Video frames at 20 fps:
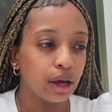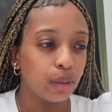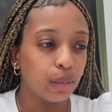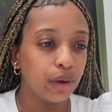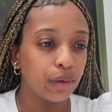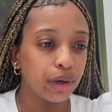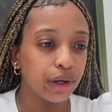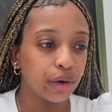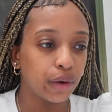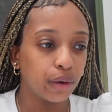we
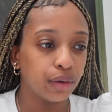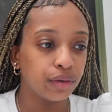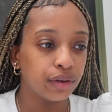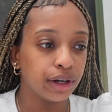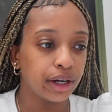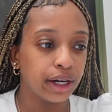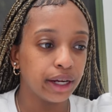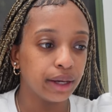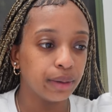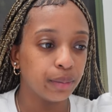went over
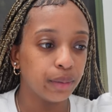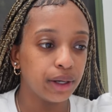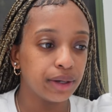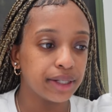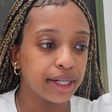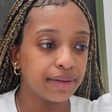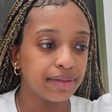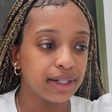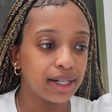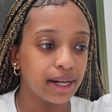it and we don't
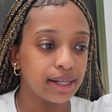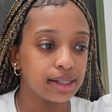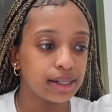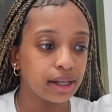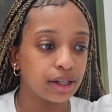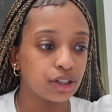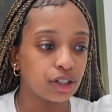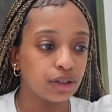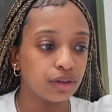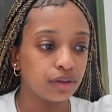have a
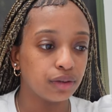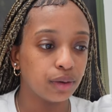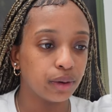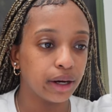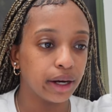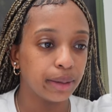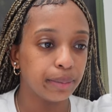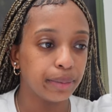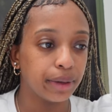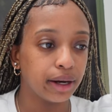dissection
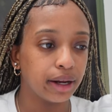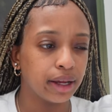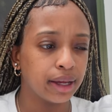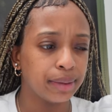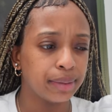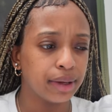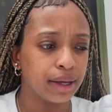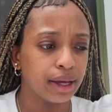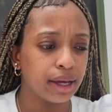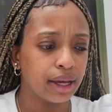for it, but
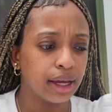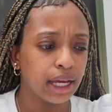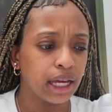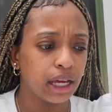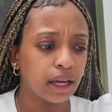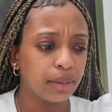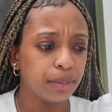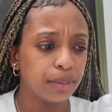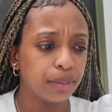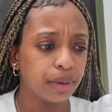
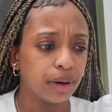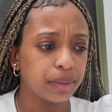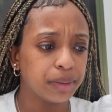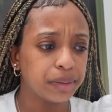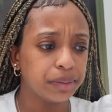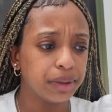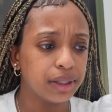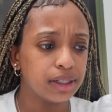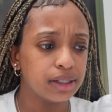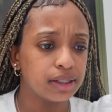I'm
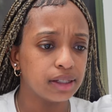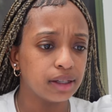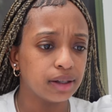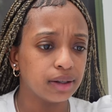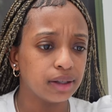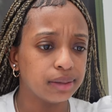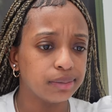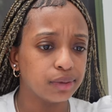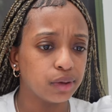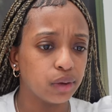probably
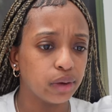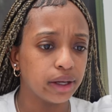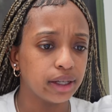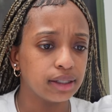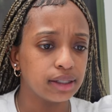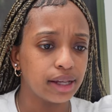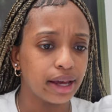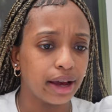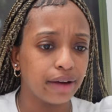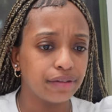still going
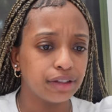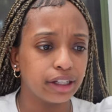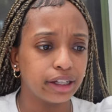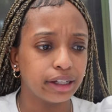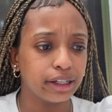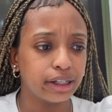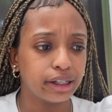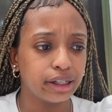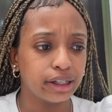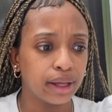to have to
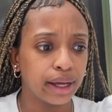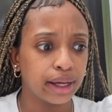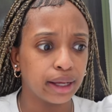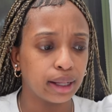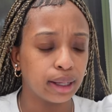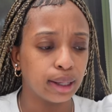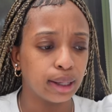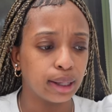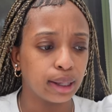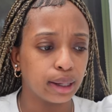like
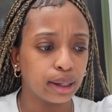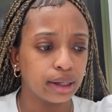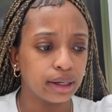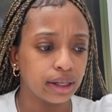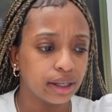learn